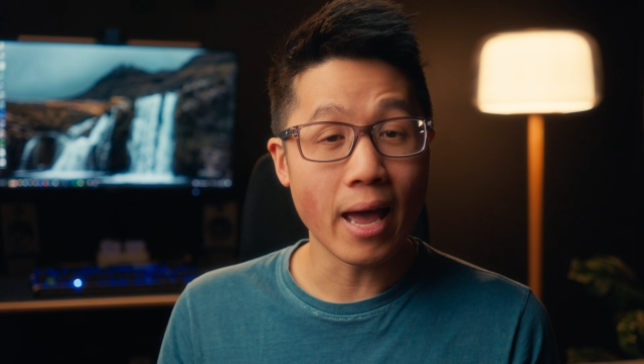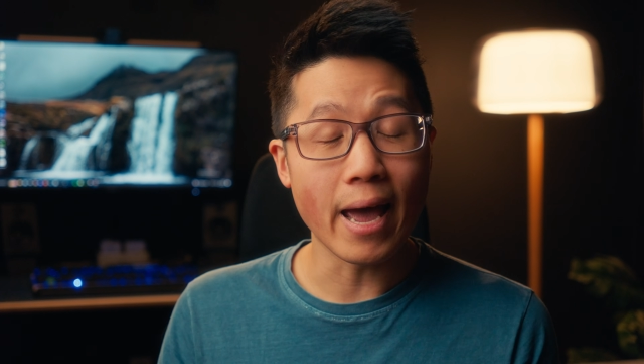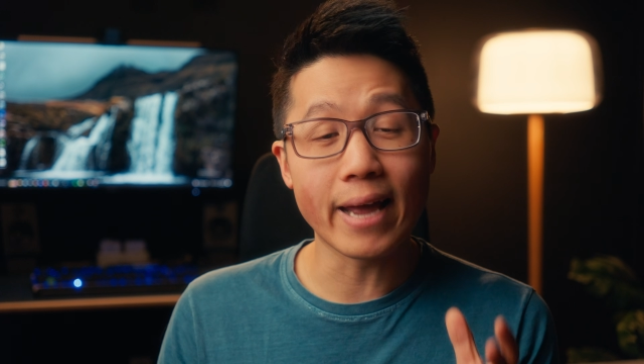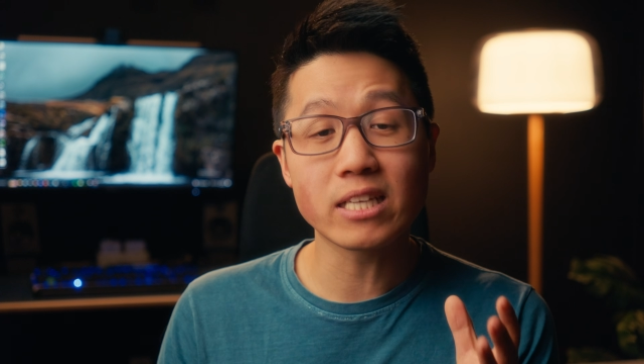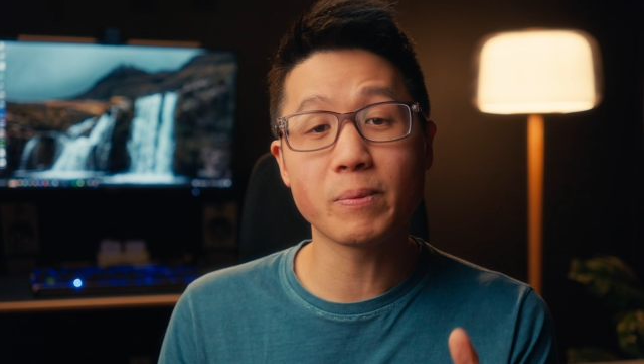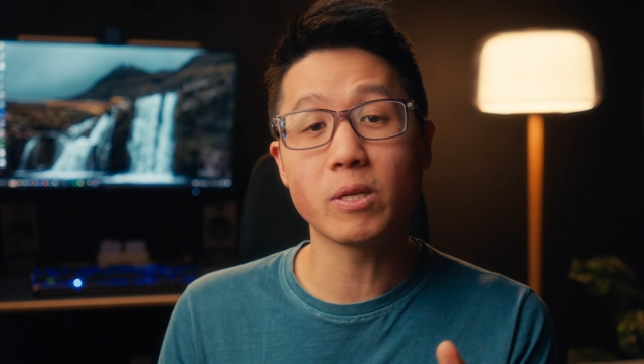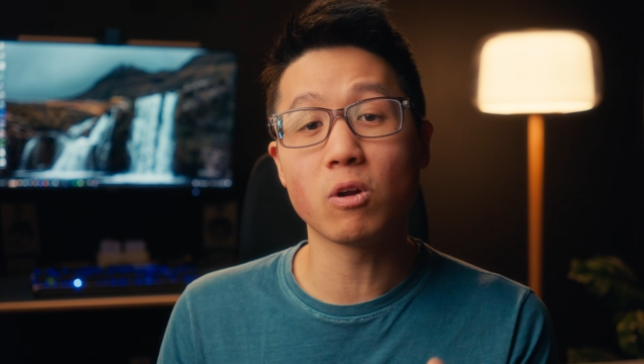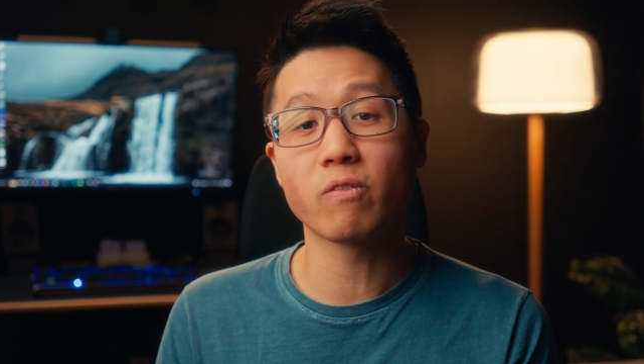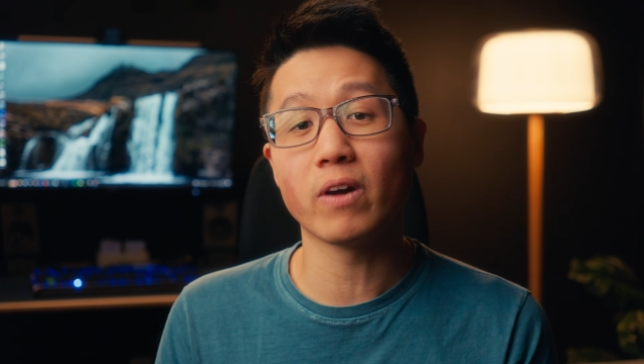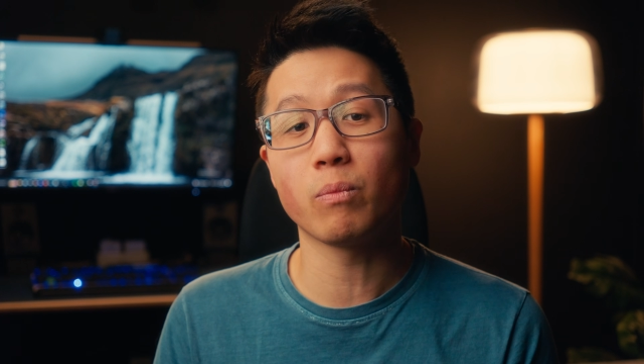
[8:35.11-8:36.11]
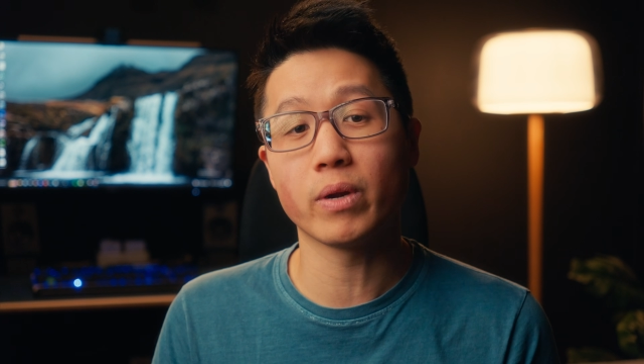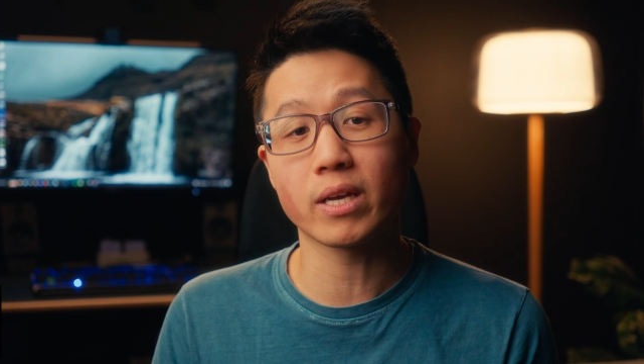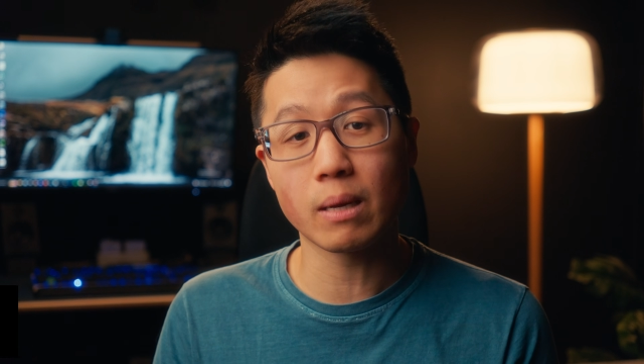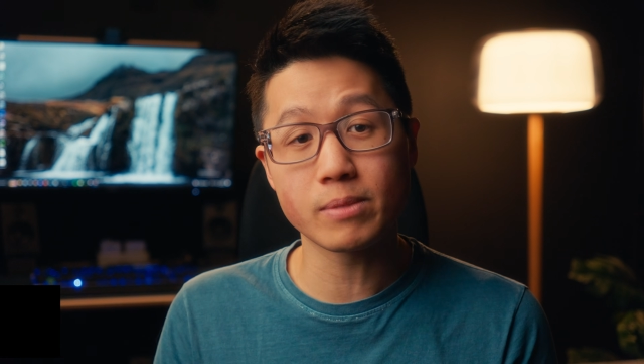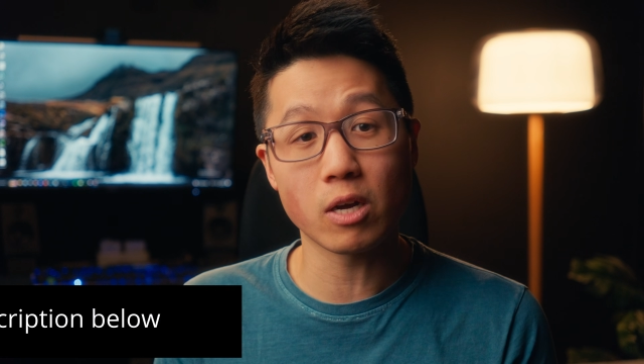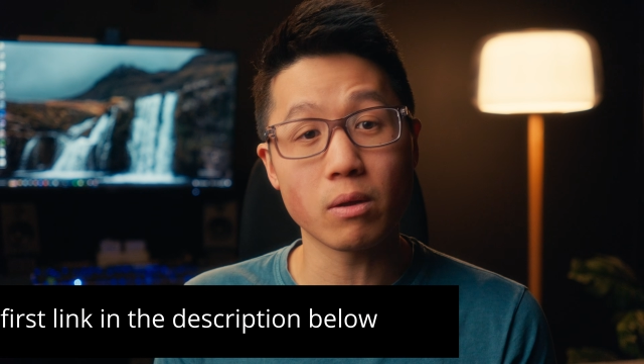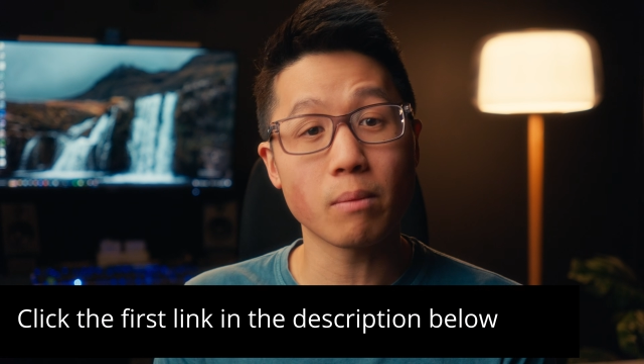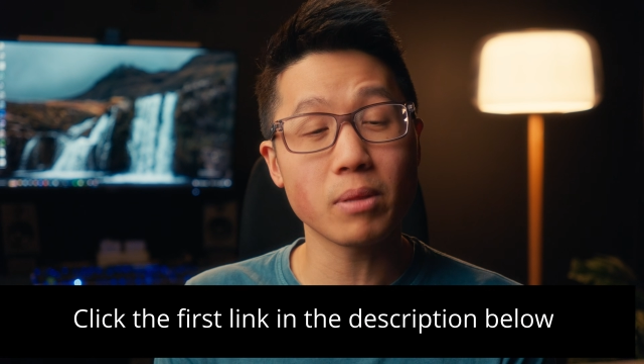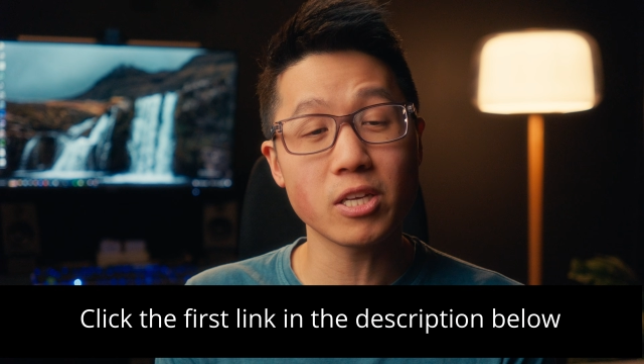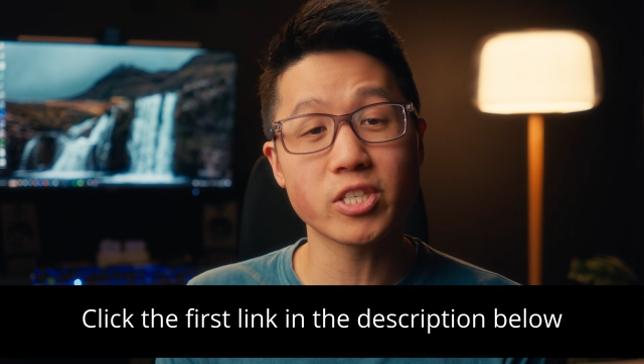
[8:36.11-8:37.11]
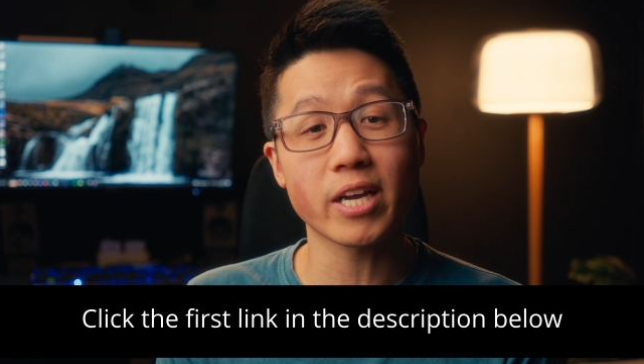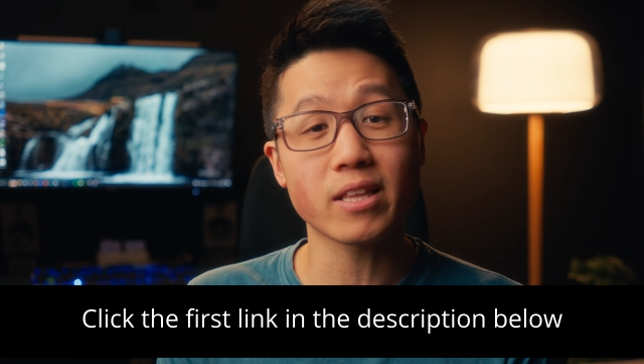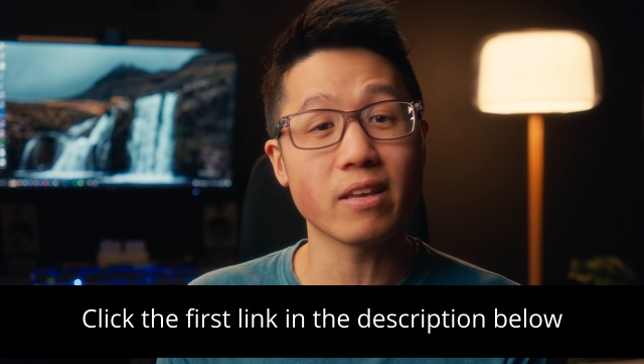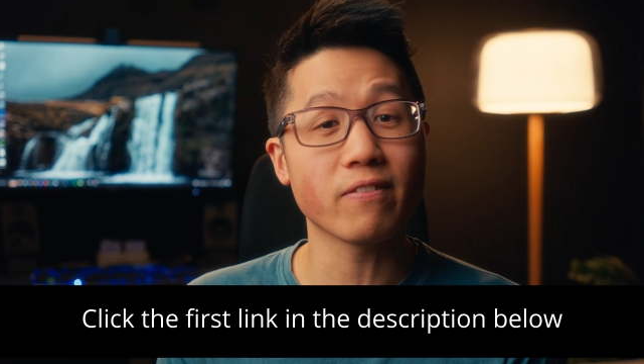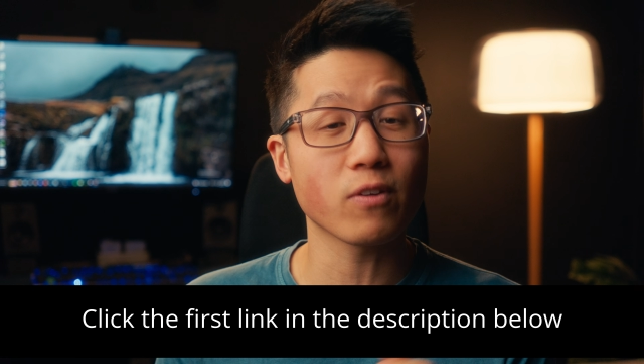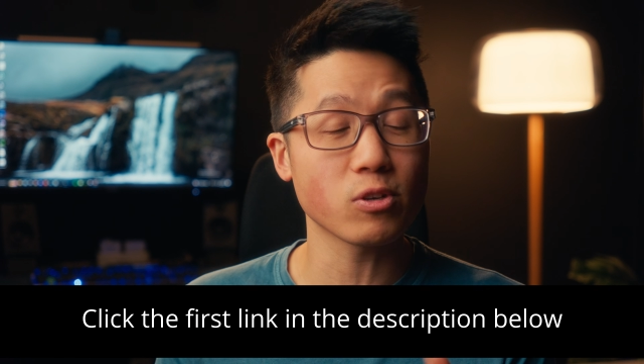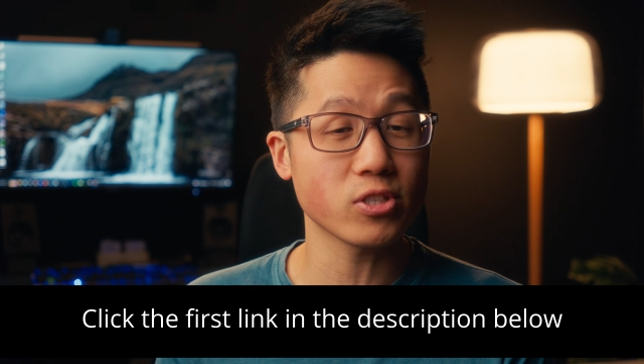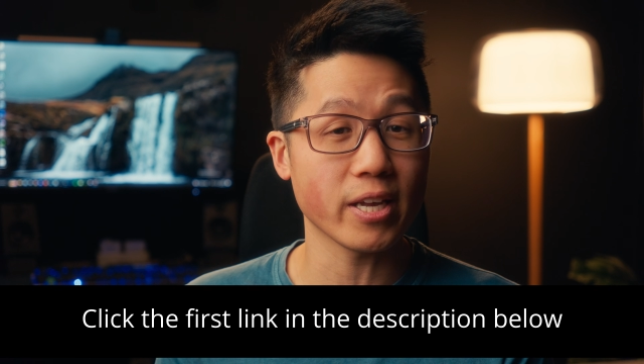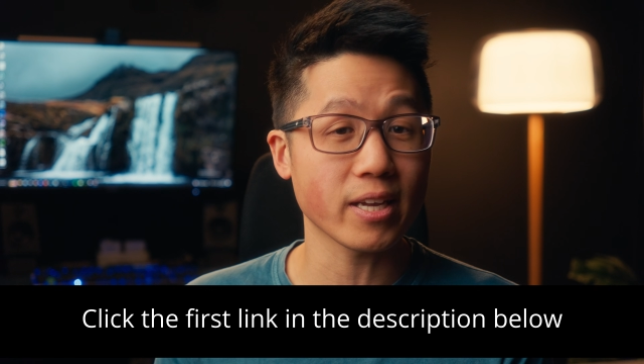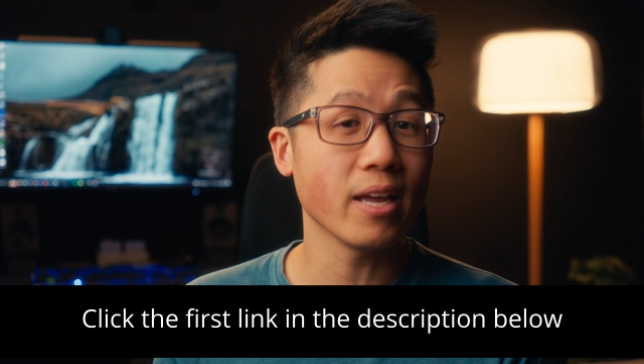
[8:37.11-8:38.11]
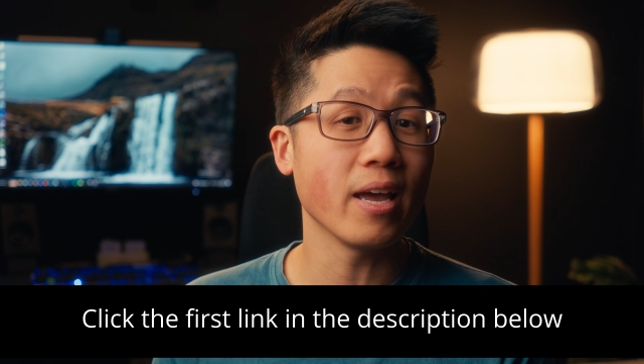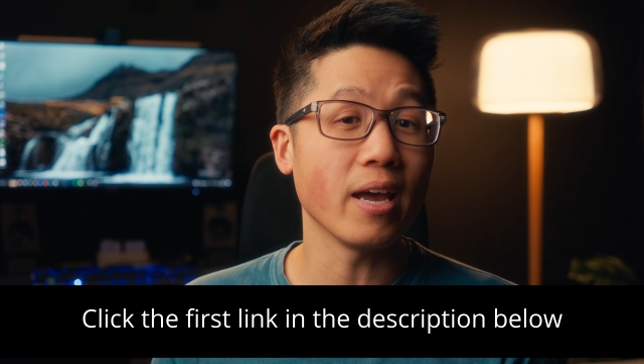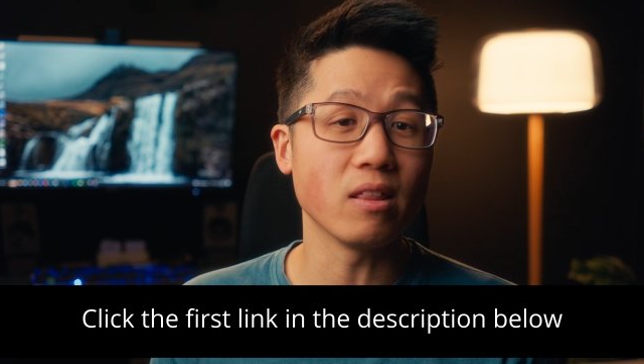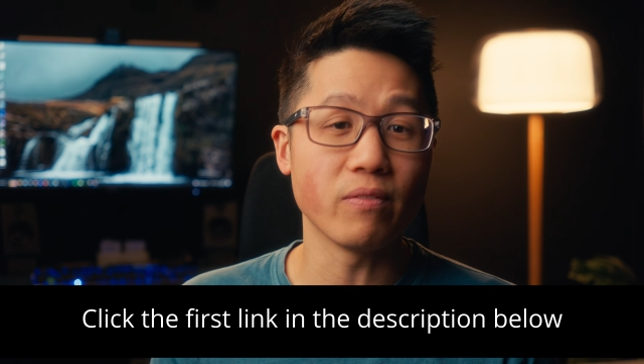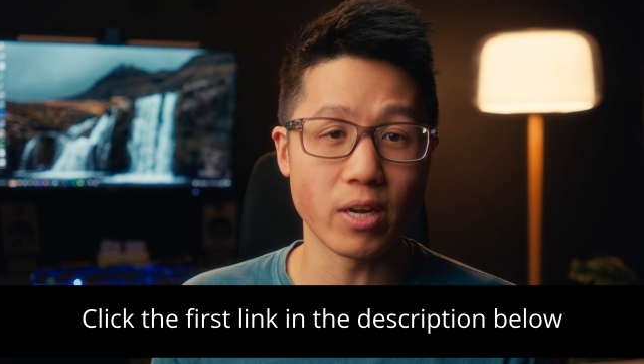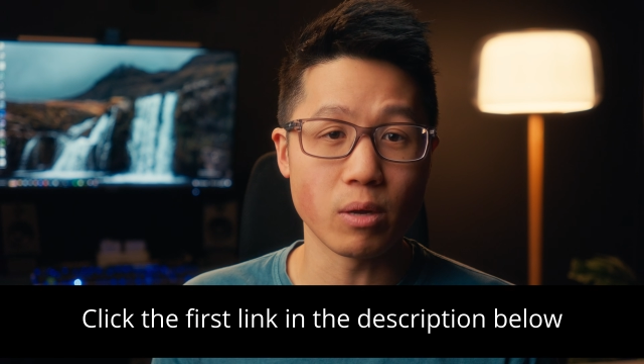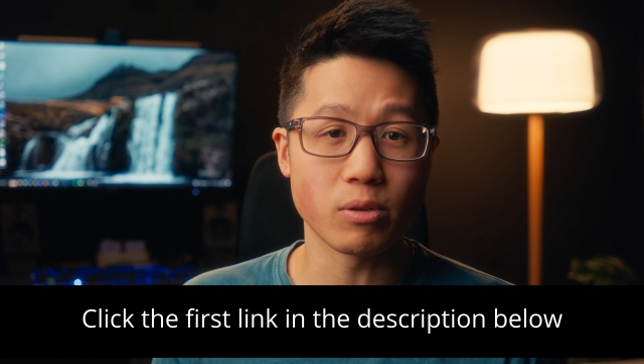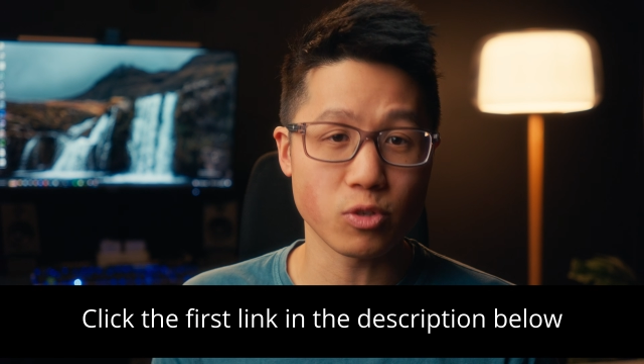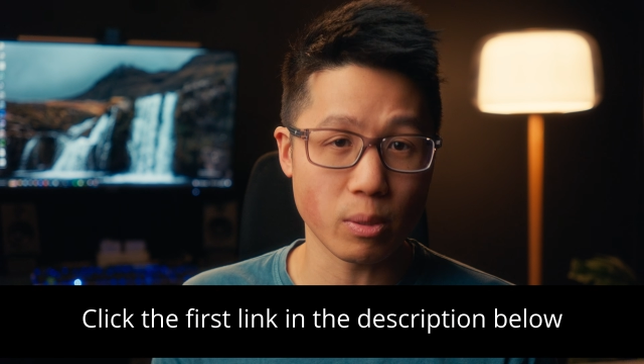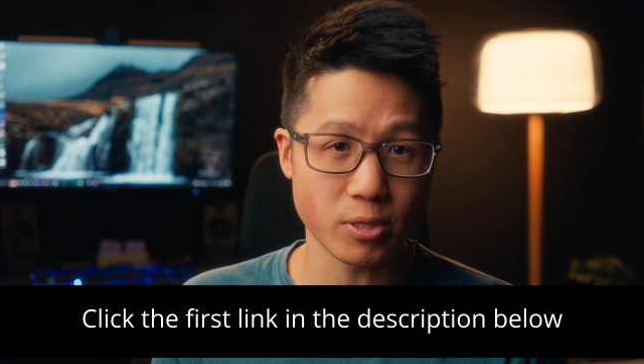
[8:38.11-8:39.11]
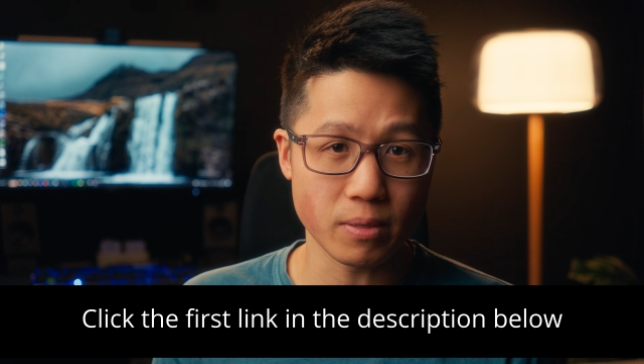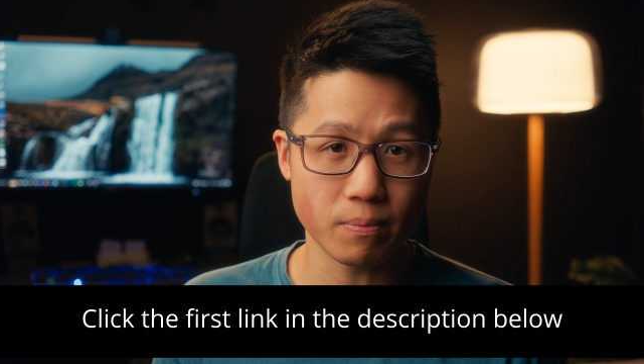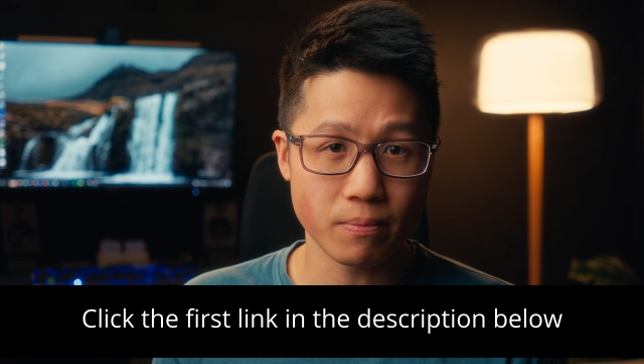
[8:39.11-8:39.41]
and to be notified when it comes out, please check the first link in the video description.